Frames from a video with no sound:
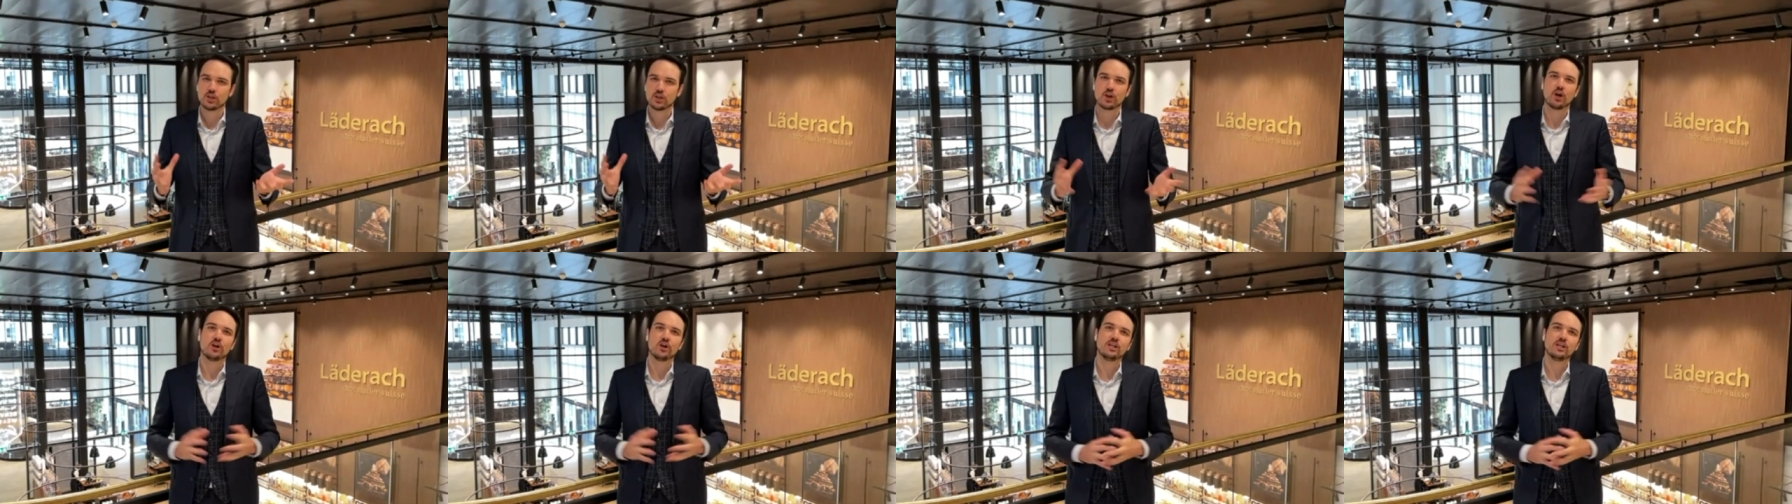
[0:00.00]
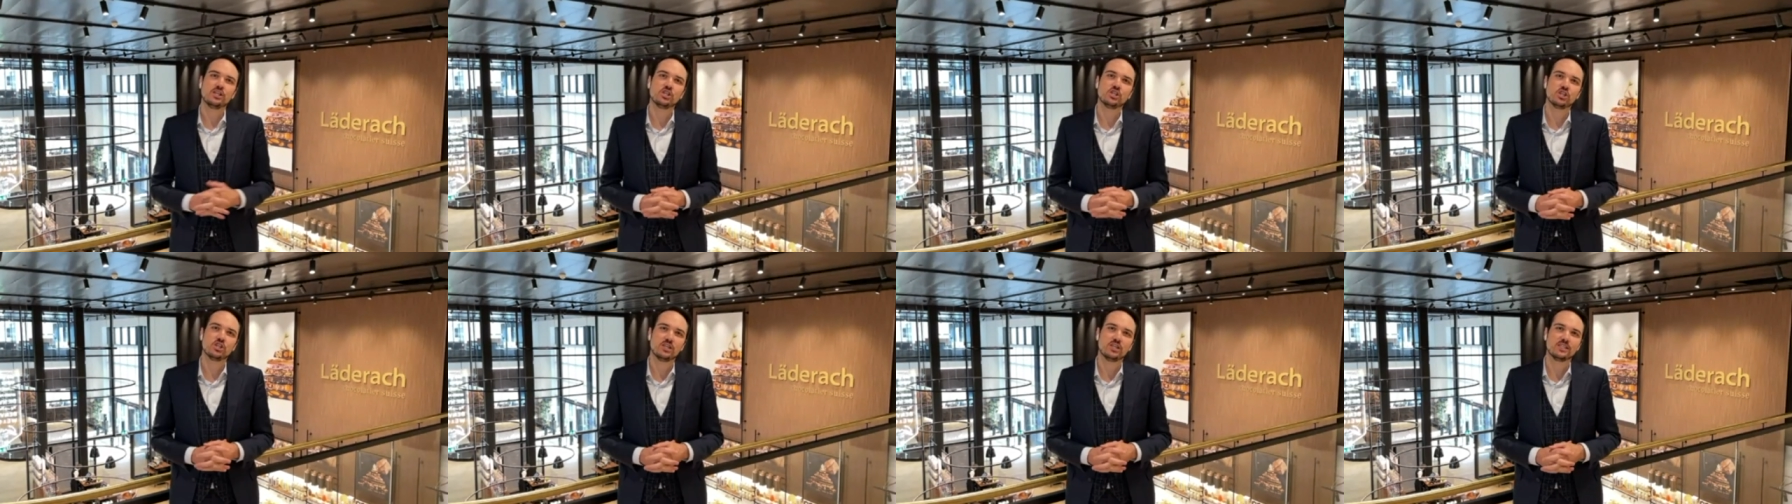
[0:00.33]

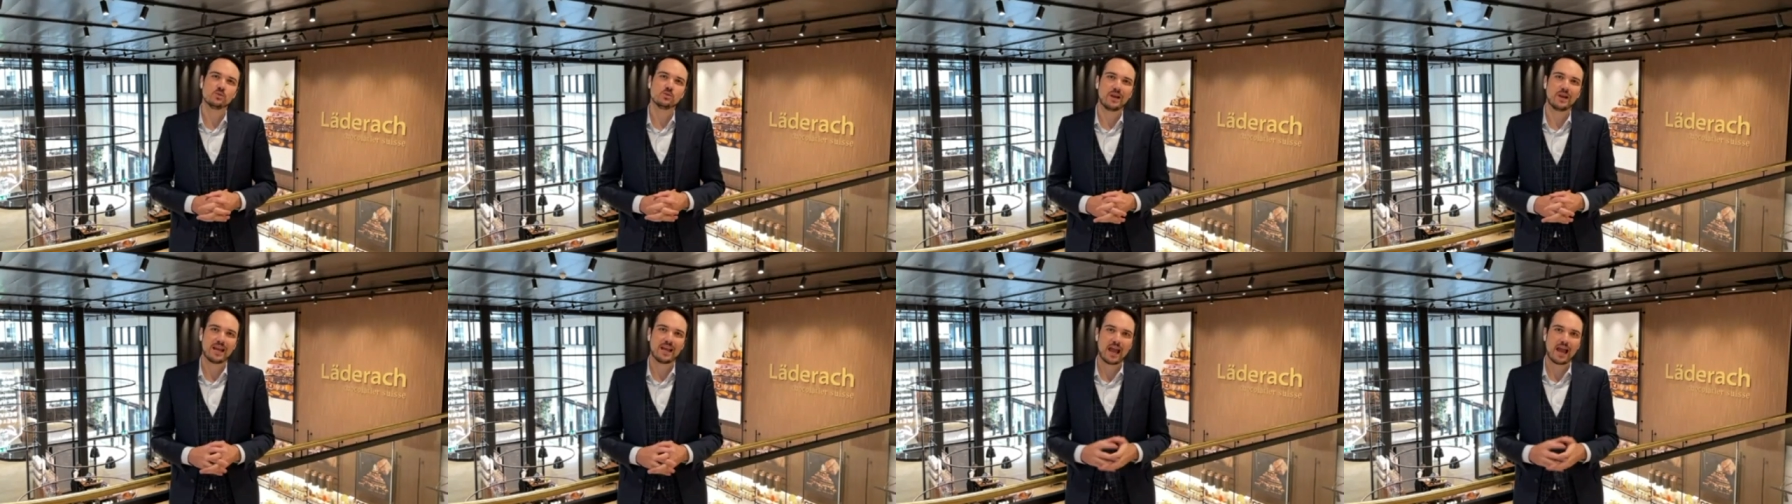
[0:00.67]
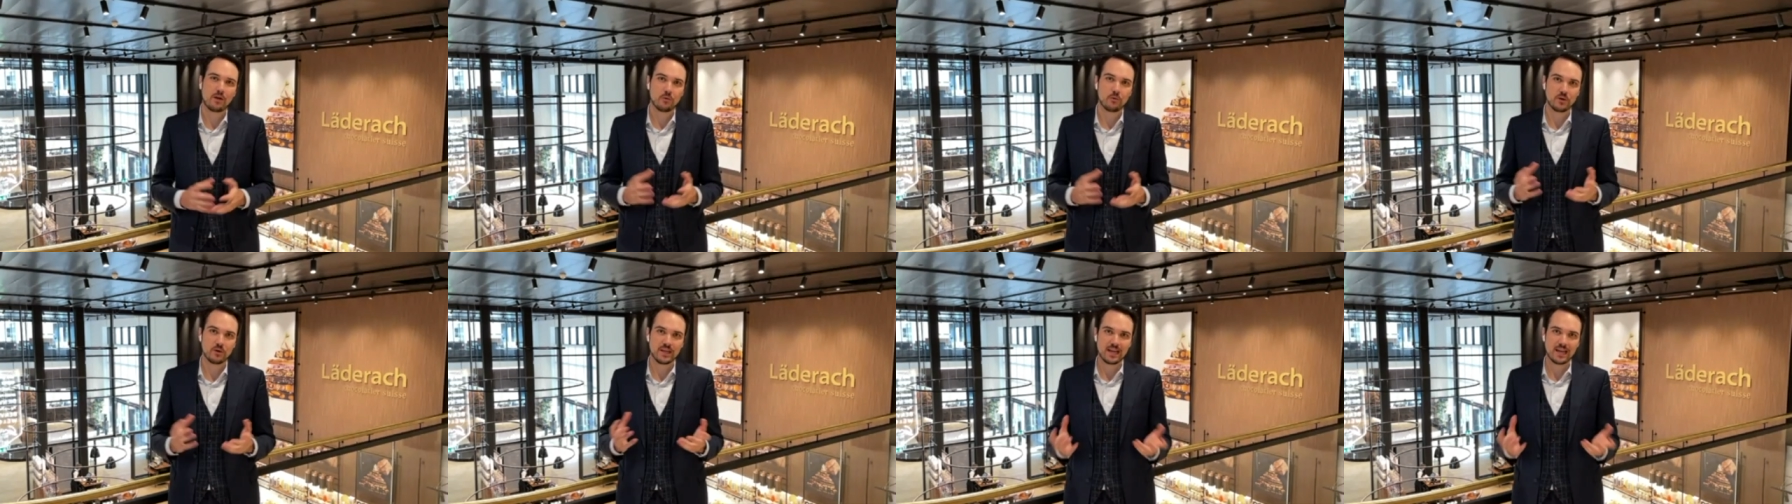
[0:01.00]
courage is when I
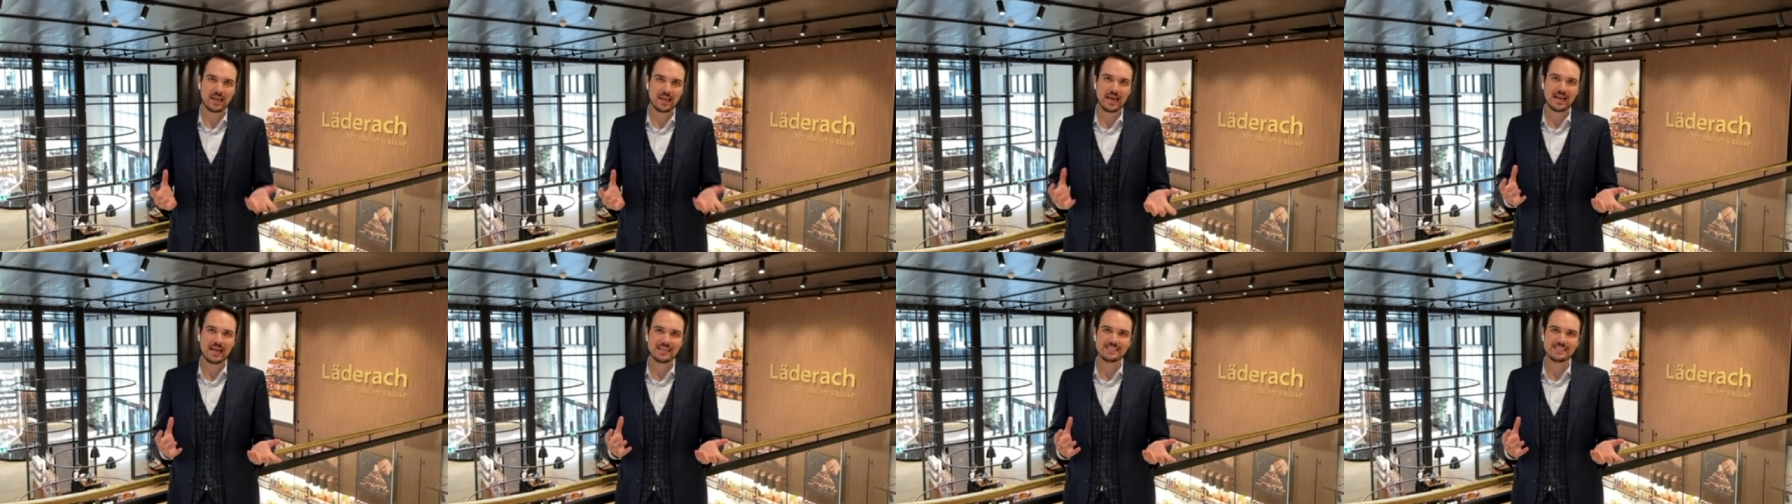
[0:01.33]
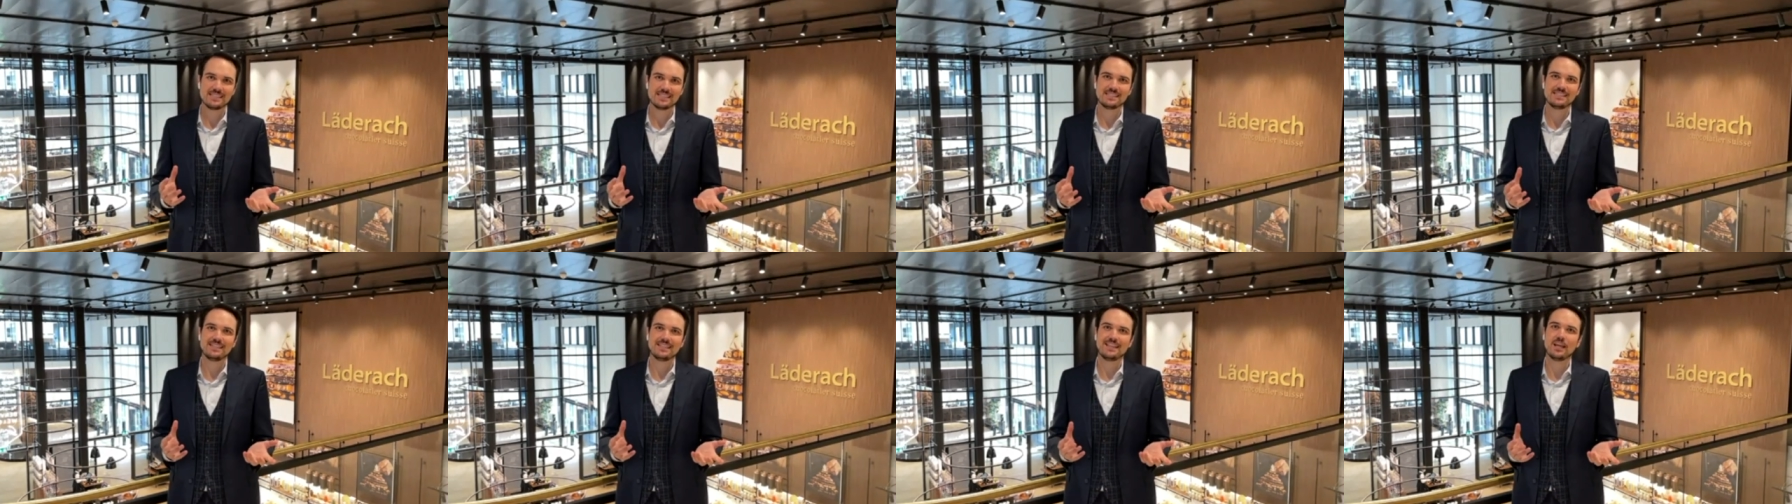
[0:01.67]

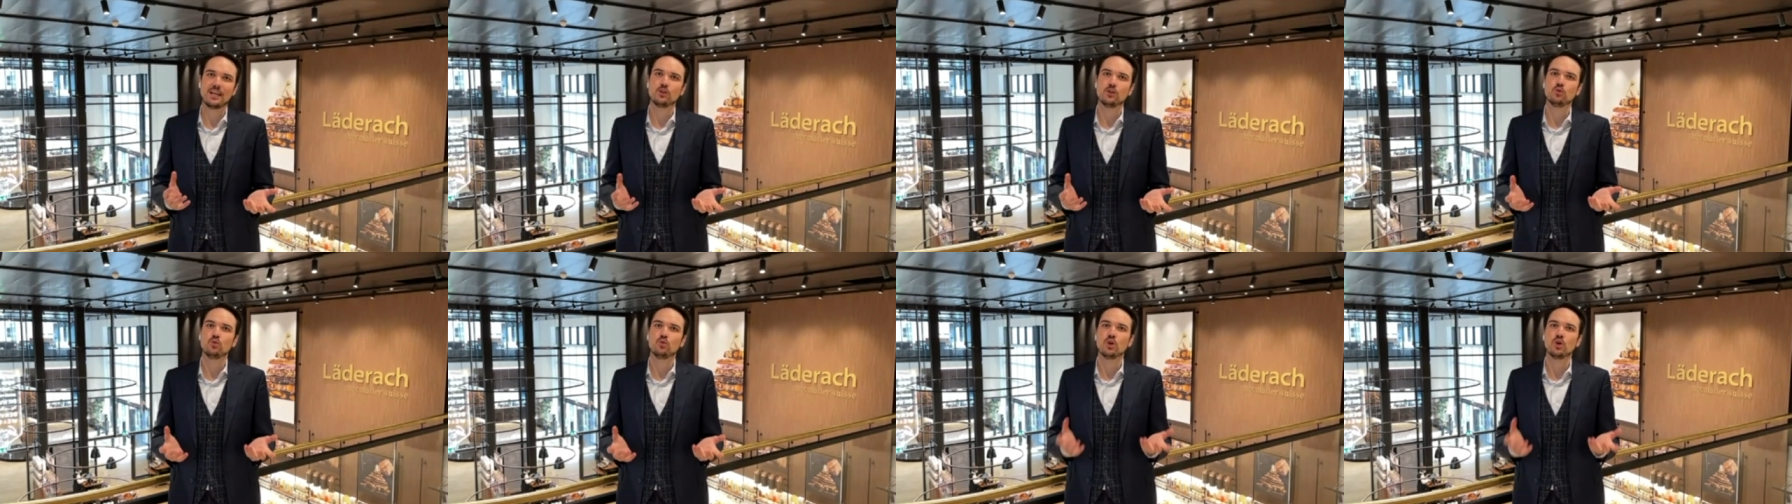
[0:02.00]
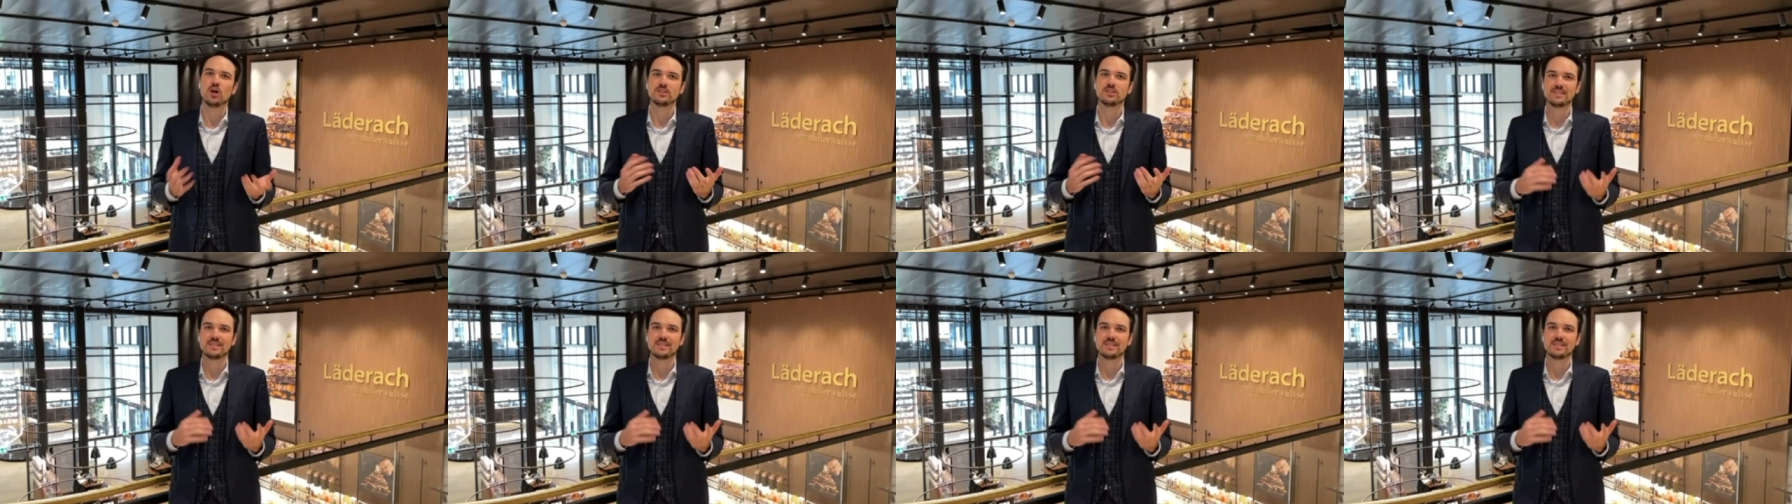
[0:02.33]
realized that I do not